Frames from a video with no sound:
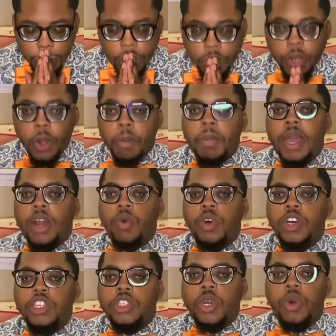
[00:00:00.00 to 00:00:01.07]
No matter
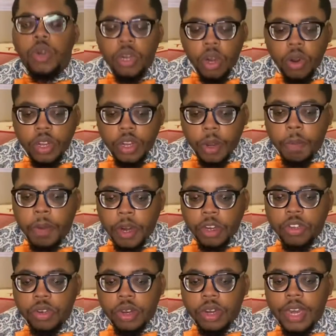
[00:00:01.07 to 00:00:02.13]
what's going on in your
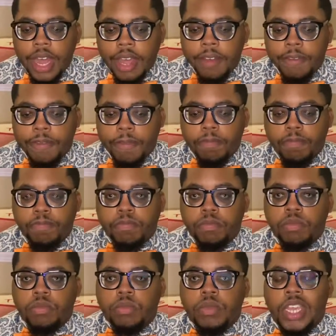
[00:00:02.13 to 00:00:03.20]
personal life,
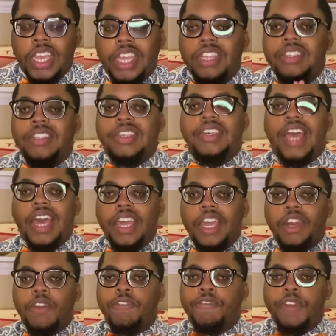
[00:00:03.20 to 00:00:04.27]
it should not
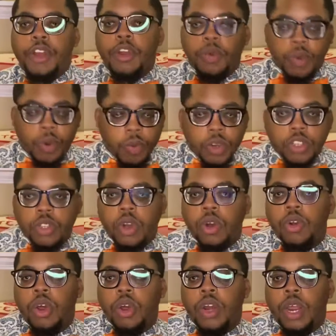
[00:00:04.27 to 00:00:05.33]
interfere with what's
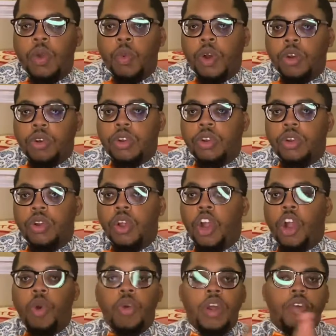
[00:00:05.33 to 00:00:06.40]
going on at work
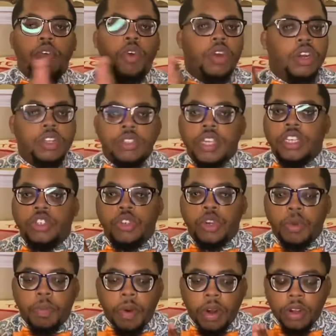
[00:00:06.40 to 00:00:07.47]
or whatever organization you're
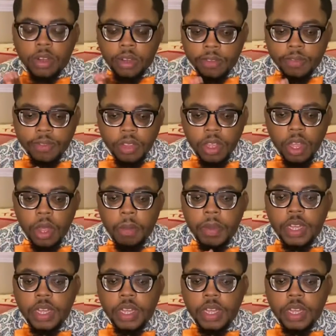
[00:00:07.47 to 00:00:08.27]
a part of.